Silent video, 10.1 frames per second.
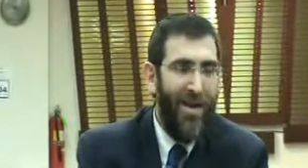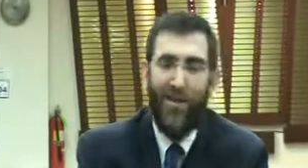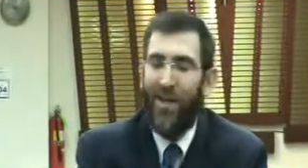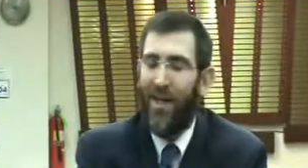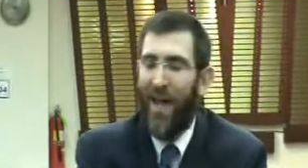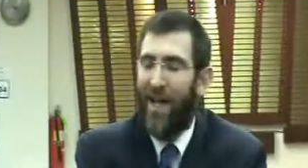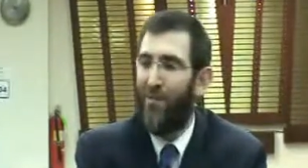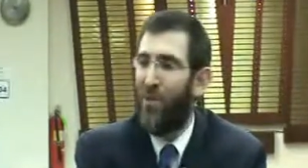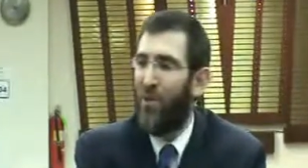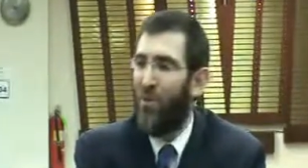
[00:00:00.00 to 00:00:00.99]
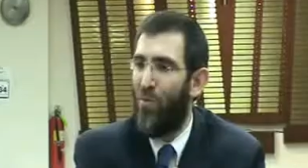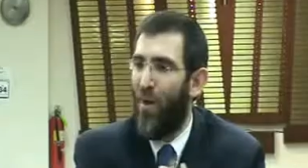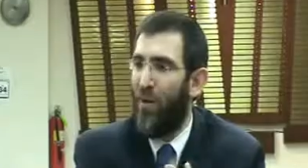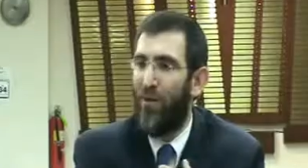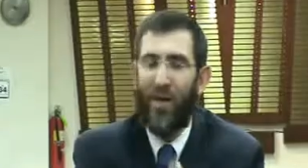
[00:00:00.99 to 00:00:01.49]
Anything an animal could do
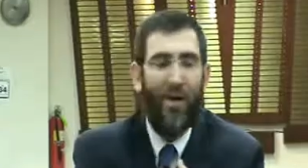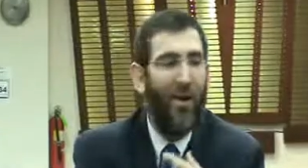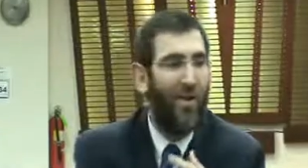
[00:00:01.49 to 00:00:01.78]
better than